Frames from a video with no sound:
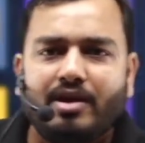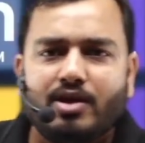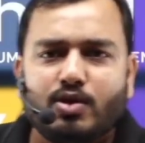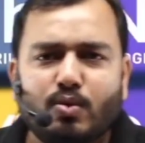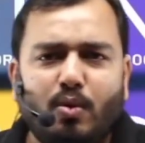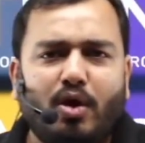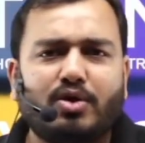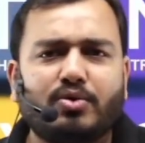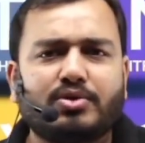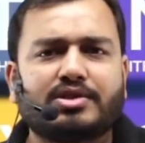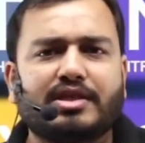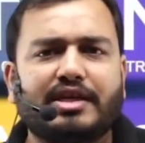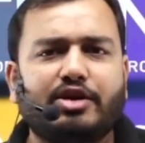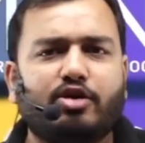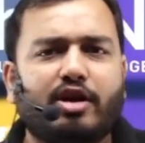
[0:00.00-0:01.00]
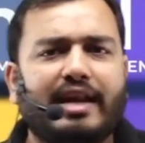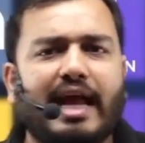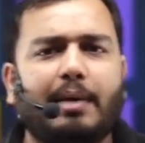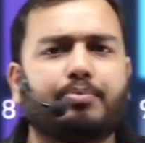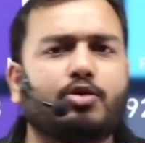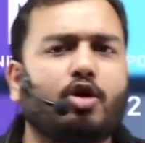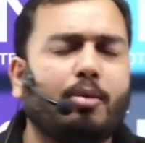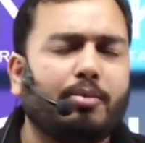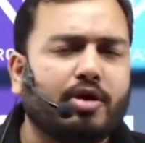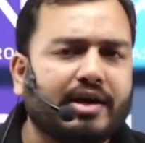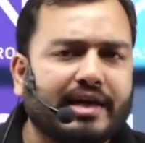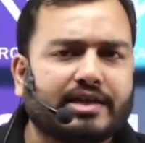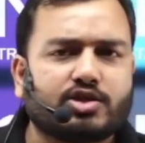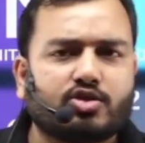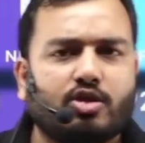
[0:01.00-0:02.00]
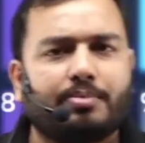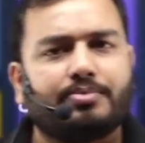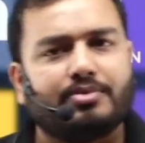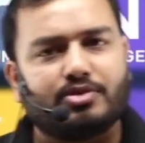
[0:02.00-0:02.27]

you want to study on laptop or desktop.